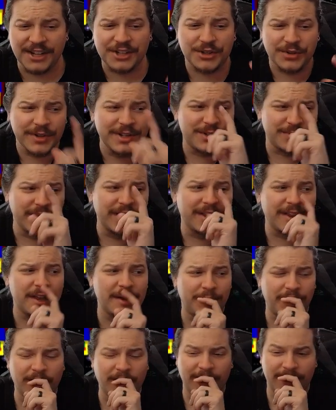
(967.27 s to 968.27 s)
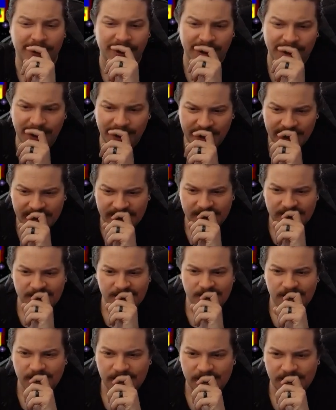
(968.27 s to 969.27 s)
that tree's really important.
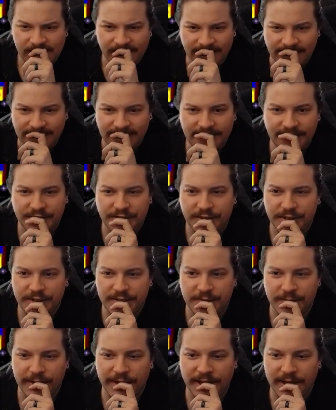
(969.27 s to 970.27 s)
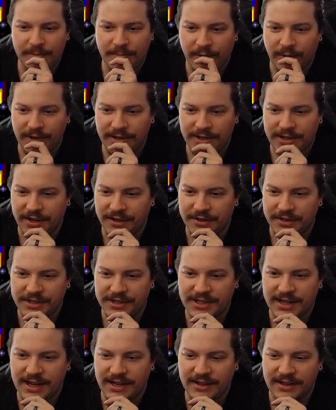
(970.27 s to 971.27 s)
I think that tree's really important to
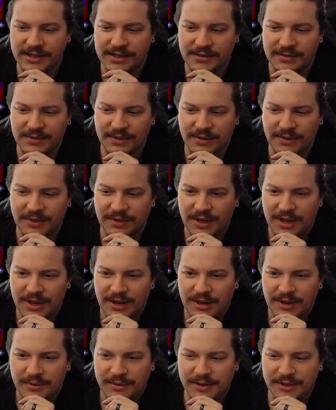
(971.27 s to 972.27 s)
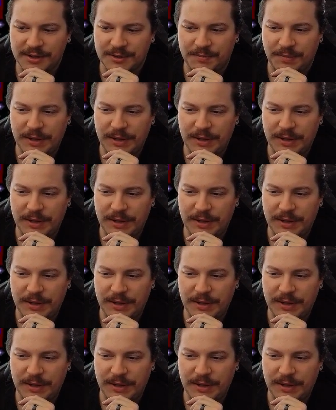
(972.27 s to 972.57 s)
understanding this. What are those